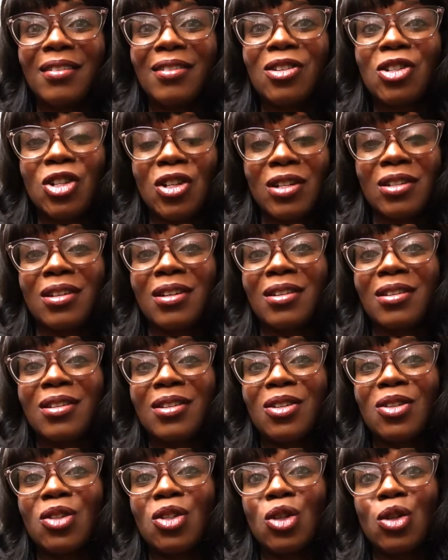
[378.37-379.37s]

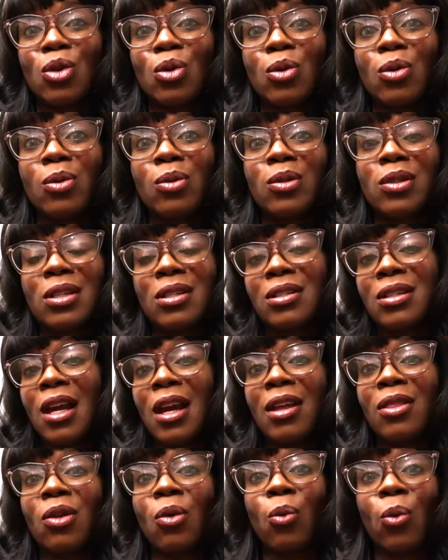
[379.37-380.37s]
Jesus to
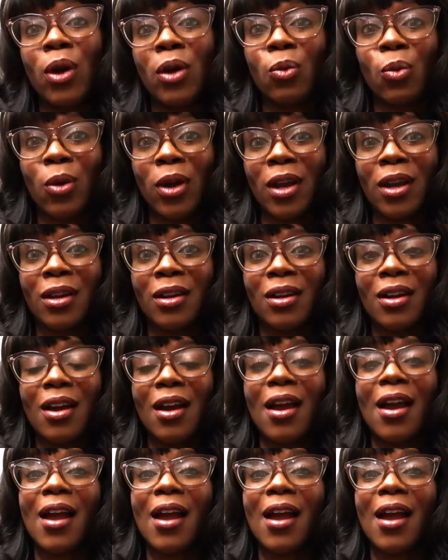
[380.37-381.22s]
sustain the win-win